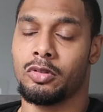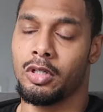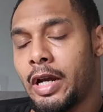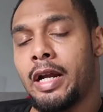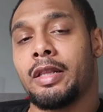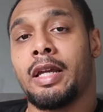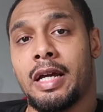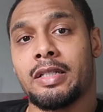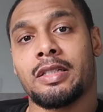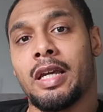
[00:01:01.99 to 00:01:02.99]
So everything
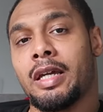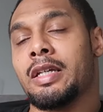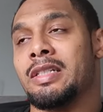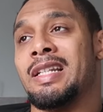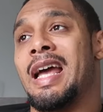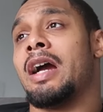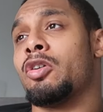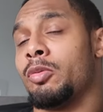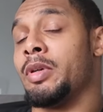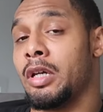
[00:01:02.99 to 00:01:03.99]
I say is not
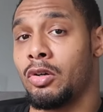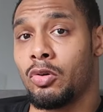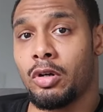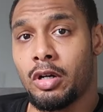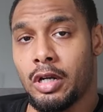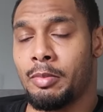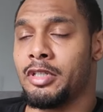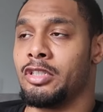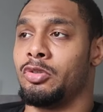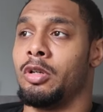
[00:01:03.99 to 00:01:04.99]
gonna be in order. I'm gonna
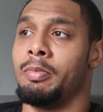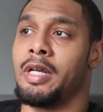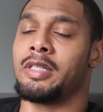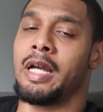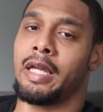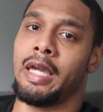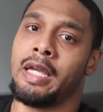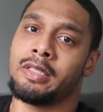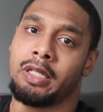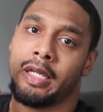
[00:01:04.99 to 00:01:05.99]
just do the best I
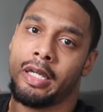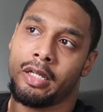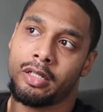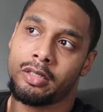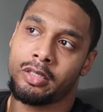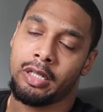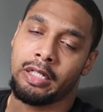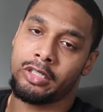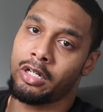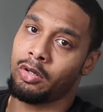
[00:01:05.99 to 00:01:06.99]
can to
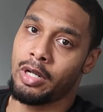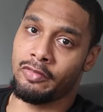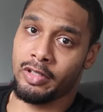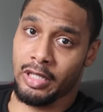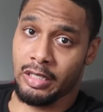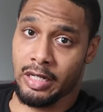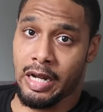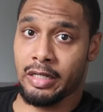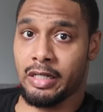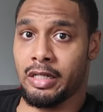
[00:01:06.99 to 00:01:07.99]
let y'all know everything that
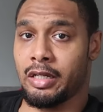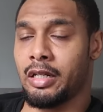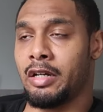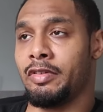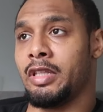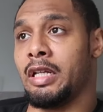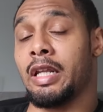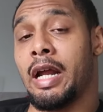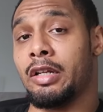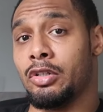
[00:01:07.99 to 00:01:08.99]
I did and everything
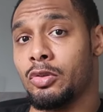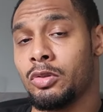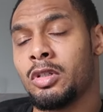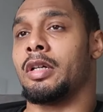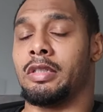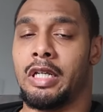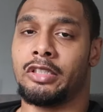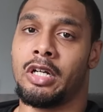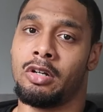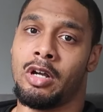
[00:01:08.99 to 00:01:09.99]
that I do. Cause as
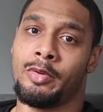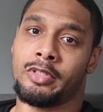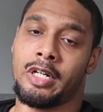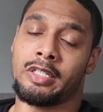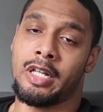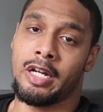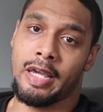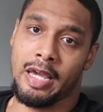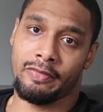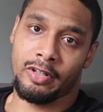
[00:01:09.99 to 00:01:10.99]
y'all know, I was in a
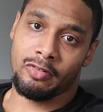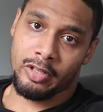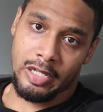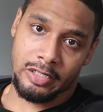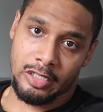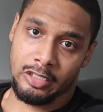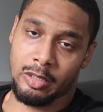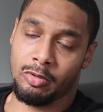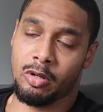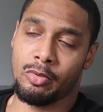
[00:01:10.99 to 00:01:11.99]
10.5-year
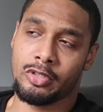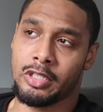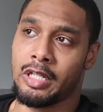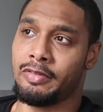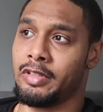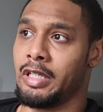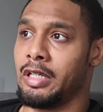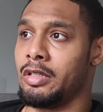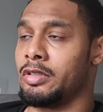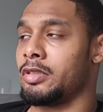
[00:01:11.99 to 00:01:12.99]
relationship, almost 11
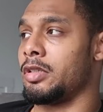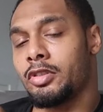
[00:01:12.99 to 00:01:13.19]
years.